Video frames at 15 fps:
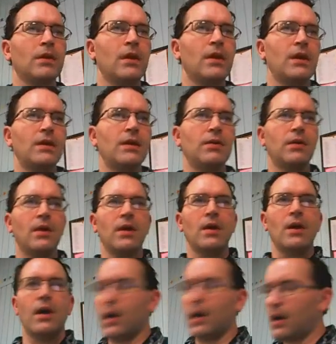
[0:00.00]
Okay,
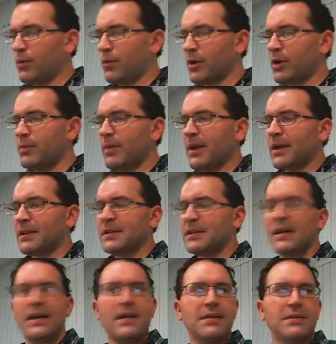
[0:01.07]
we're going to make a
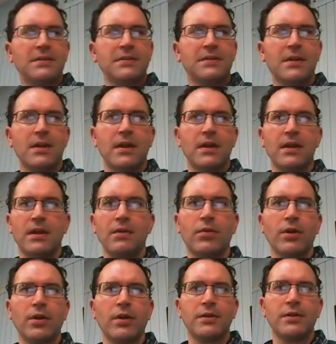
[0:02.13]
dice today.
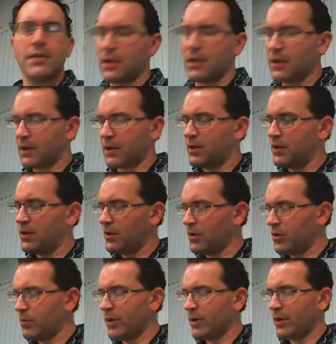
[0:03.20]
We're going to take a
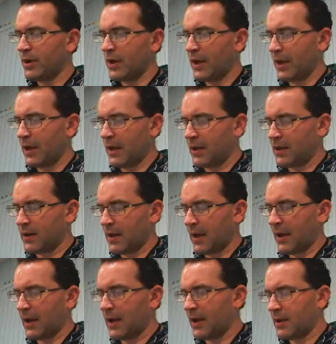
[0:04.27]
cube and
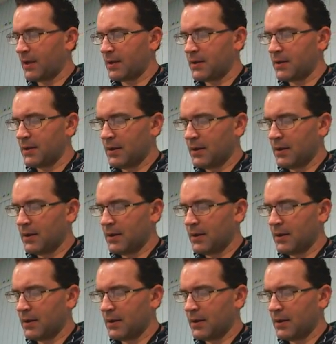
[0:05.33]
add